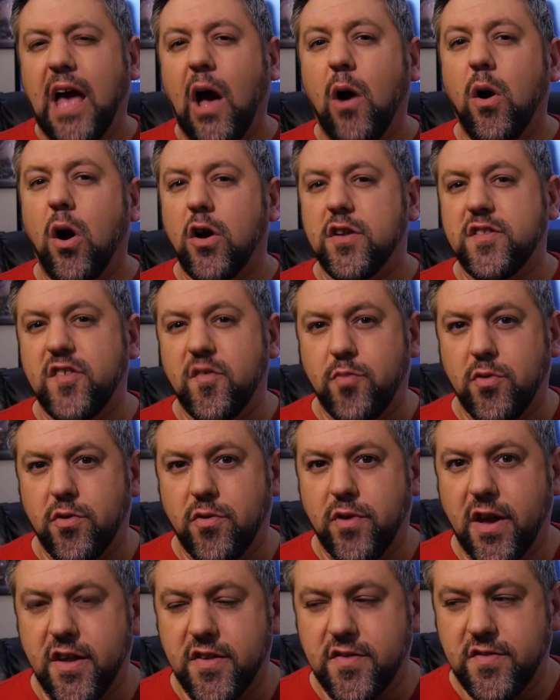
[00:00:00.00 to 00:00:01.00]
how arts have
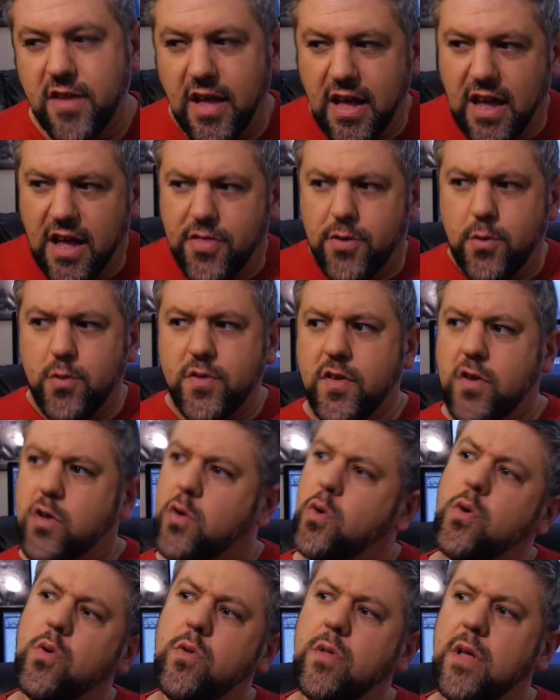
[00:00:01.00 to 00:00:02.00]
progressed. There was a
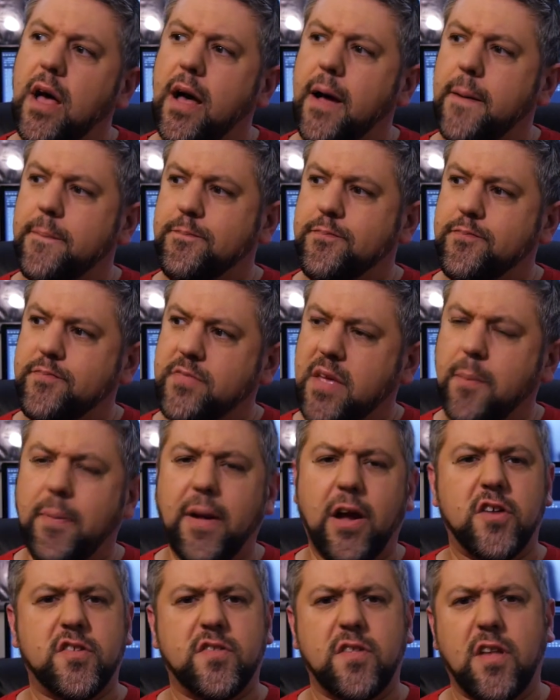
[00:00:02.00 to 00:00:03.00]
cool
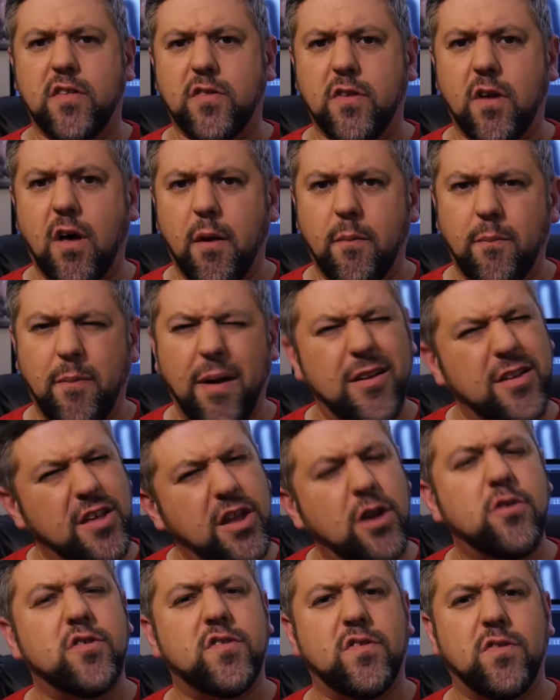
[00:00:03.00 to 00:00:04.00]
comparison I saw about a
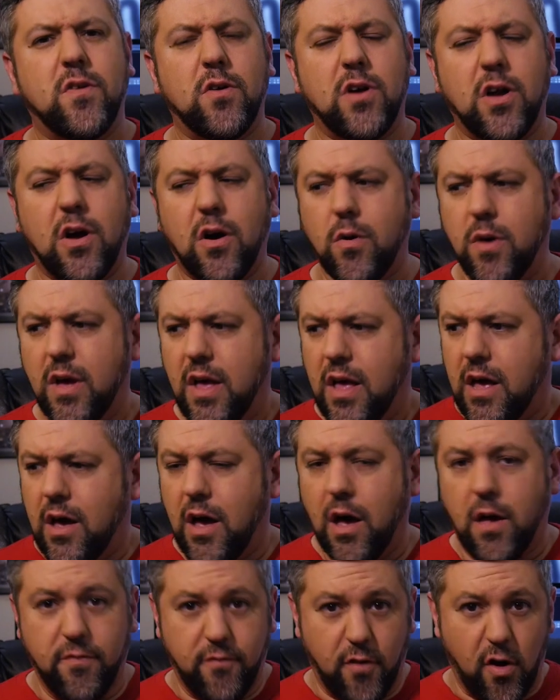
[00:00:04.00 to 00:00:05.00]
year or so ago
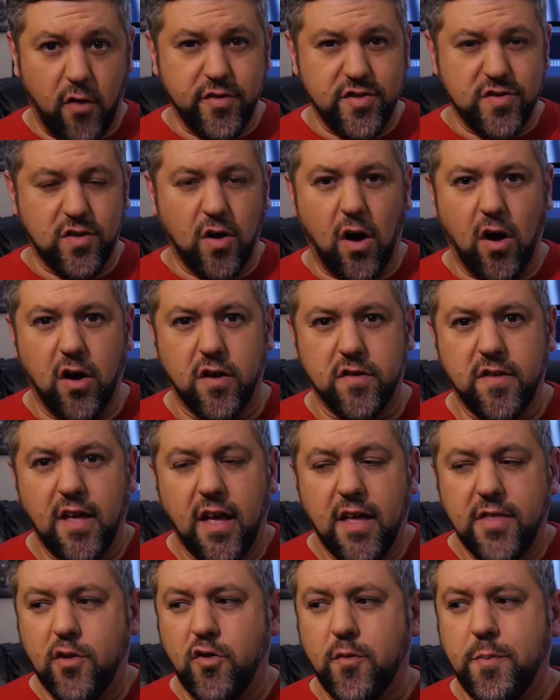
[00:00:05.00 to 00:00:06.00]
involving dogs.
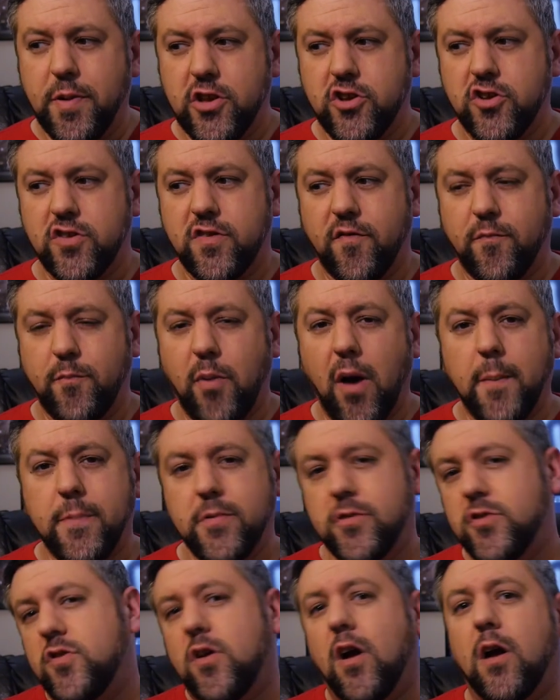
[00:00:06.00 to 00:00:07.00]
There are pictures of
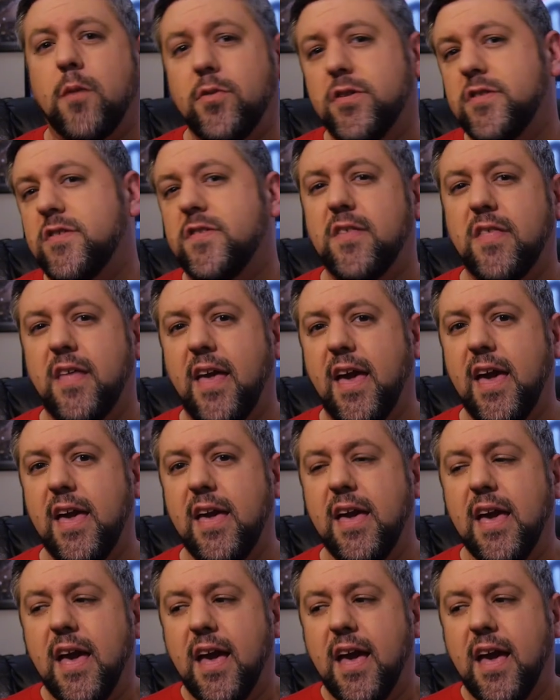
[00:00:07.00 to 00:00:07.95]
popular dog breeds today,